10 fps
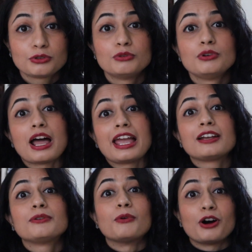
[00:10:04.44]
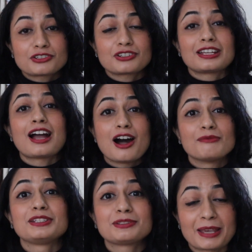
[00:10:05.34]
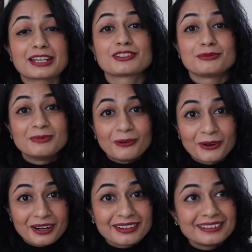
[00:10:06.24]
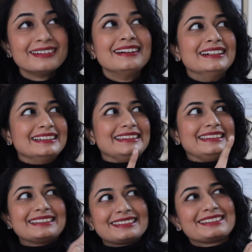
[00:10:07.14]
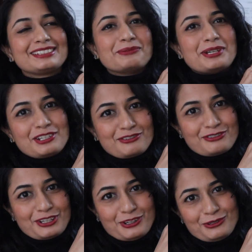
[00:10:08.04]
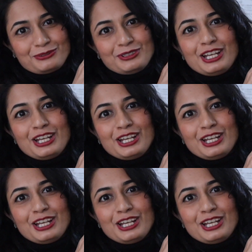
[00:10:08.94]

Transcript: who like watching Harvey Specter more, this is the video for you.